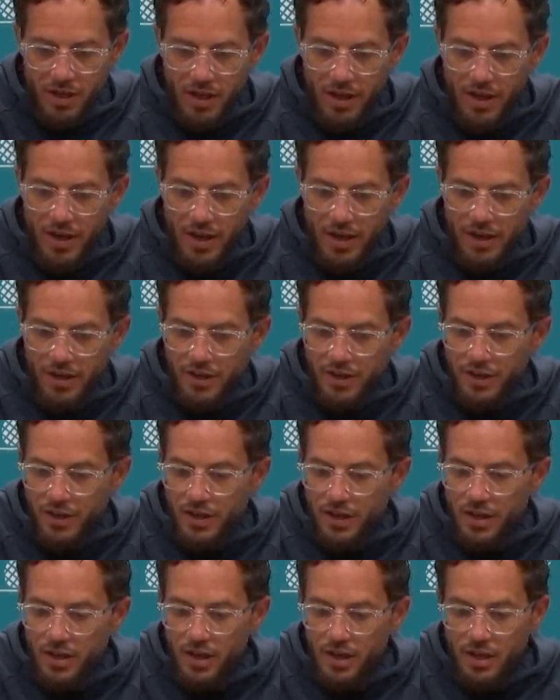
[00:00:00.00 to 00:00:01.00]
and
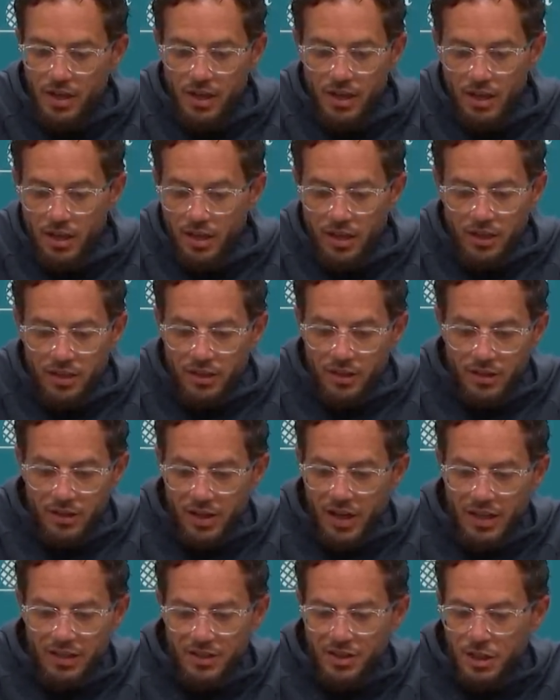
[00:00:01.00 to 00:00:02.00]

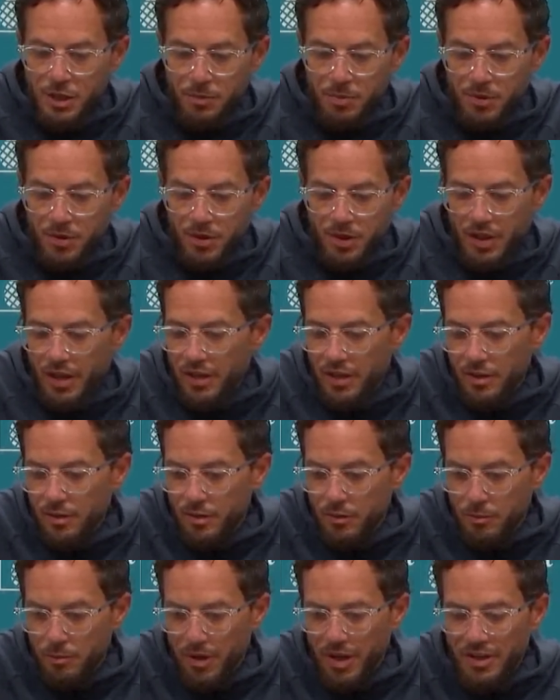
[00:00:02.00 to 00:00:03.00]
not something that
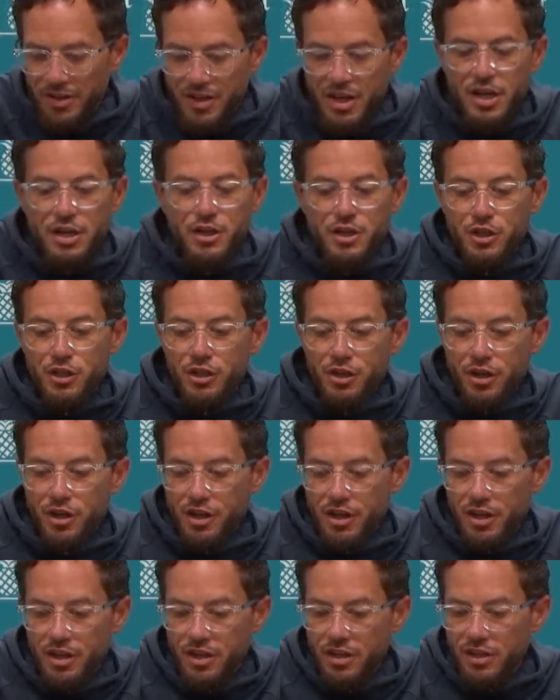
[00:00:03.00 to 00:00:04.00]
by nature
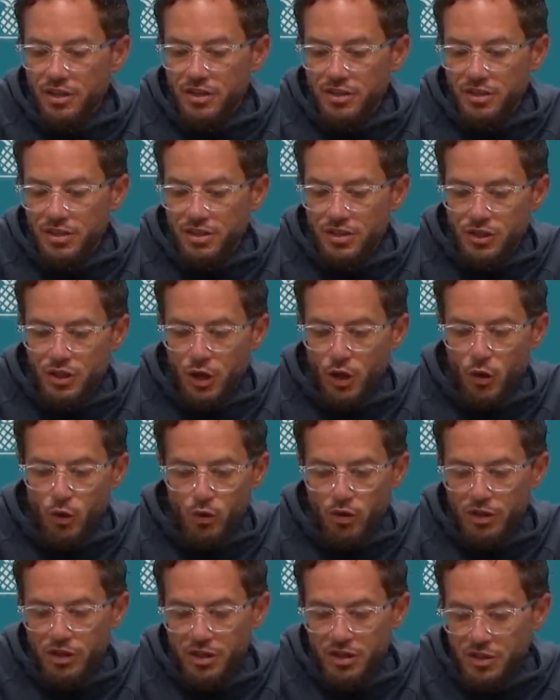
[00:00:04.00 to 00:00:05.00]
is
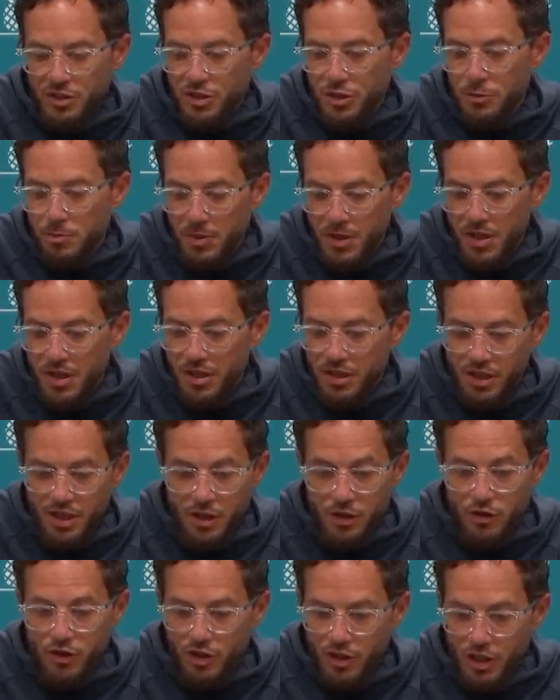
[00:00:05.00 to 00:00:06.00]
totally his speed.
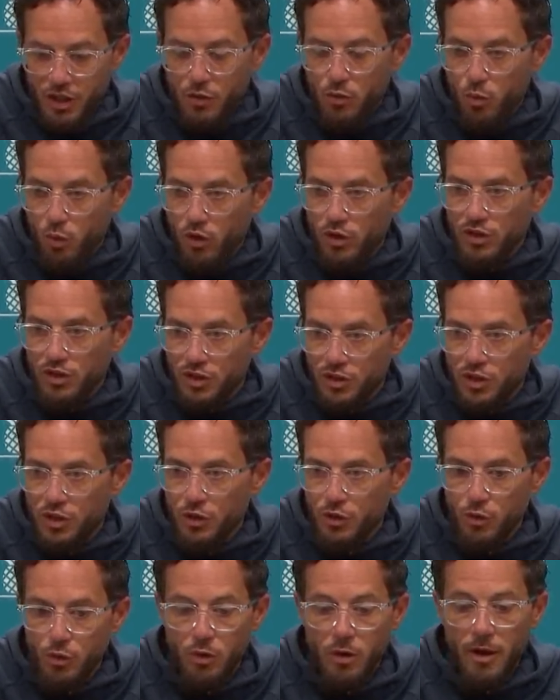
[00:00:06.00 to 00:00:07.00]
He he wants
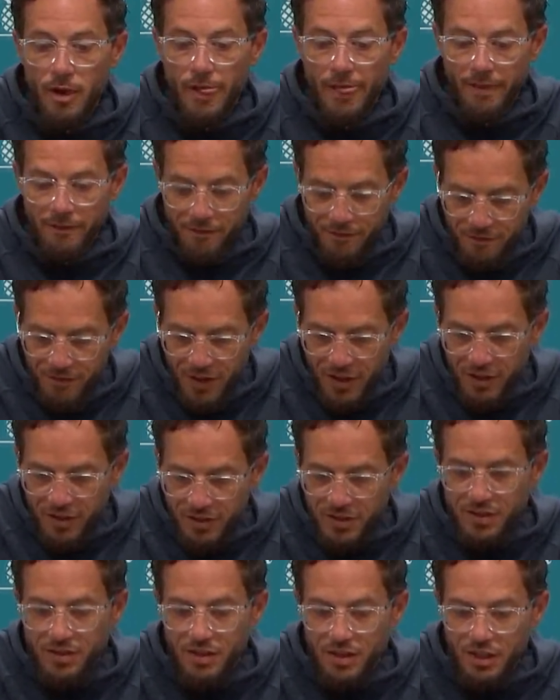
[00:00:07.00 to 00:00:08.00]
to
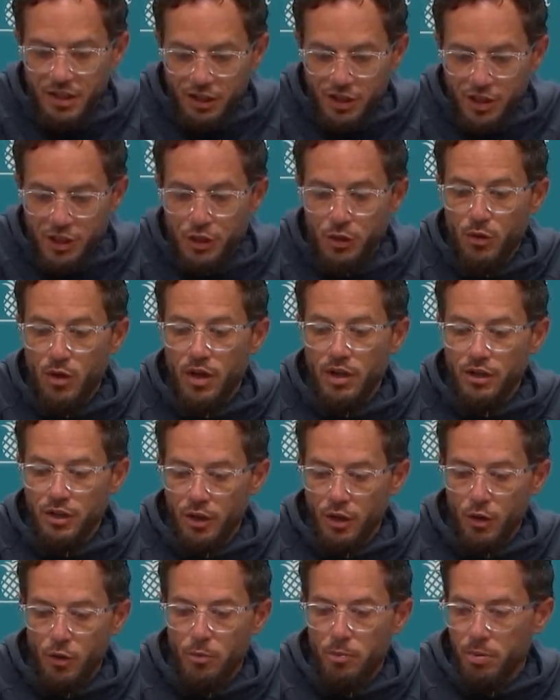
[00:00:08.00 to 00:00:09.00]
fix the issue and
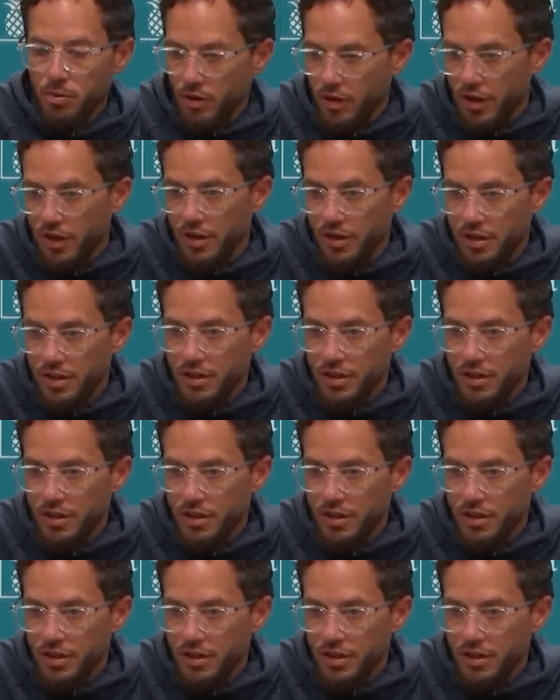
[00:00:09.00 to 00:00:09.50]
go play.